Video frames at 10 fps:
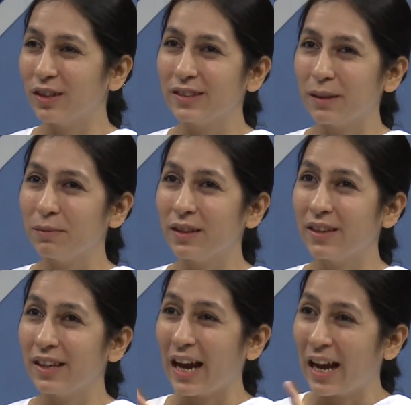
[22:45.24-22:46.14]
not something
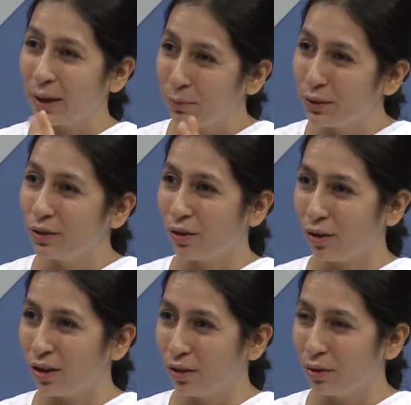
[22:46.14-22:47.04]
that I would
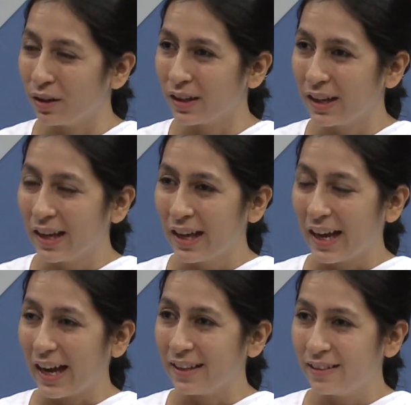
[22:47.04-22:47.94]
call good.
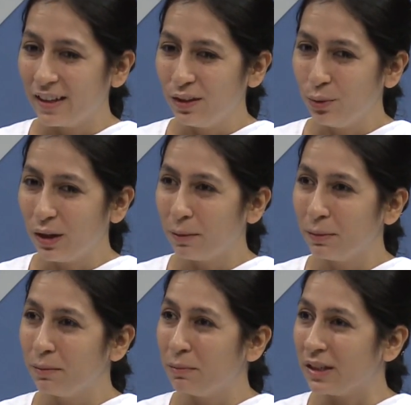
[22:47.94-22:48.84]
And then you come
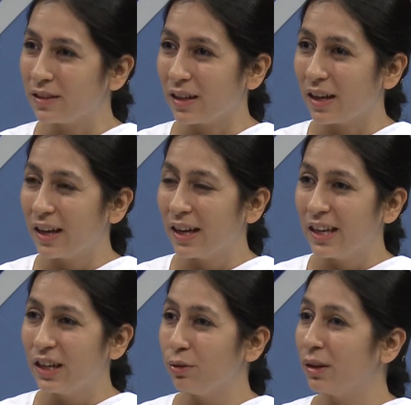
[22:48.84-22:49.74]
and meet,
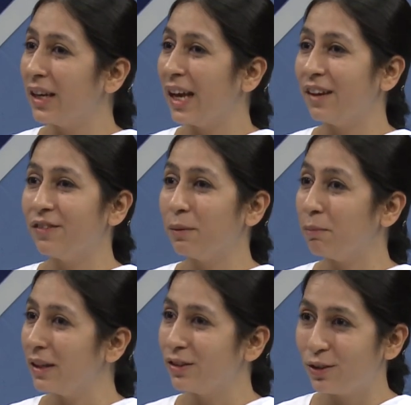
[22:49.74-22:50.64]
you can have the
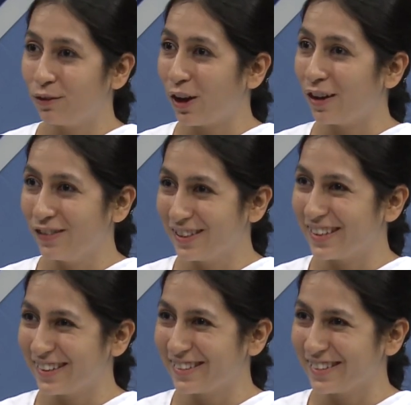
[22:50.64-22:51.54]
best of
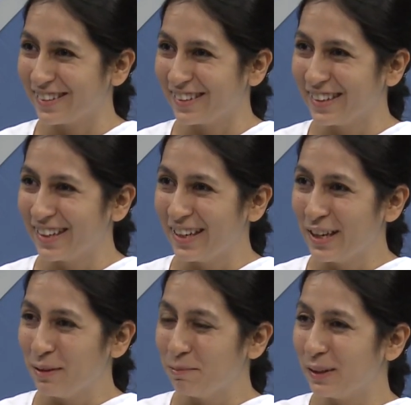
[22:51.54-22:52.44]
conversation.
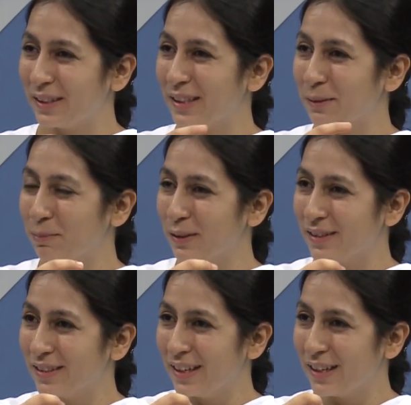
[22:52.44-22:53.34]
But the
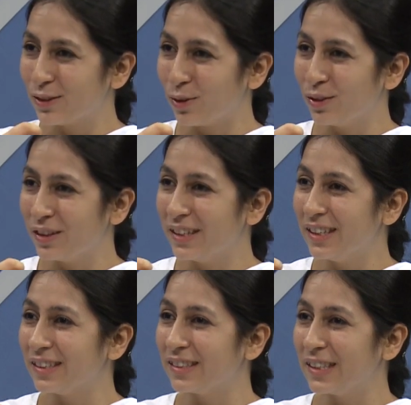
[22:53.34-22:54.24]
person has already
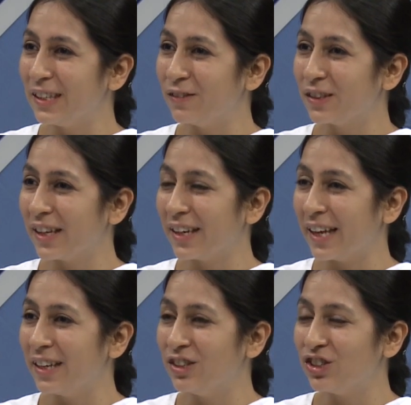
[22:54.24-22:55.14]
received that
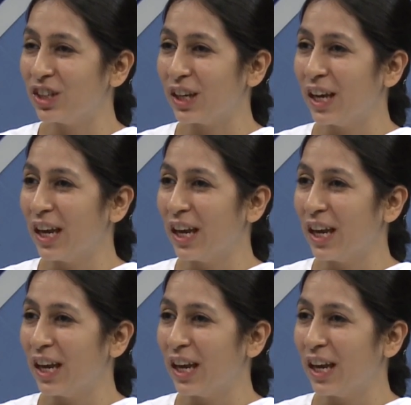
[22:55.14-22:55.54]
energy